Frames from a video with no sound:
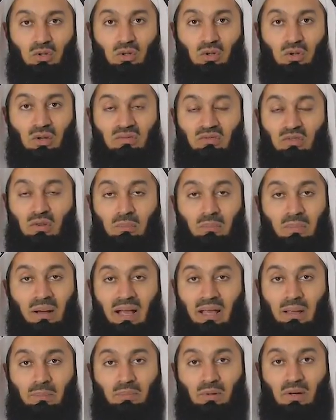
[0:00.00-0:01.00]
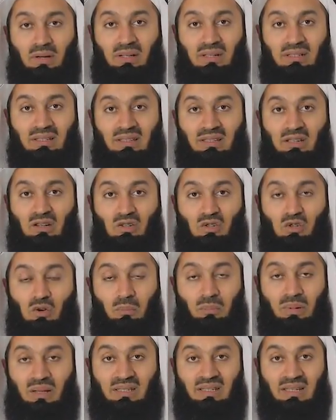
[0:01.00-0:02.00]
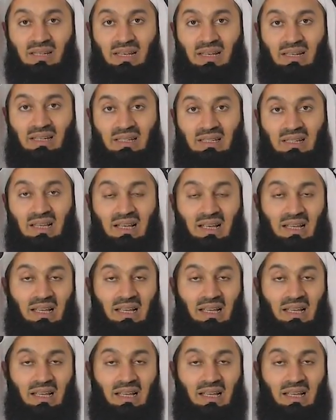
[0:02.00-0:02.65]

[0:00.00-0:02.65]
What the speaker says: You know, if you buy a product and there's no blessing in it,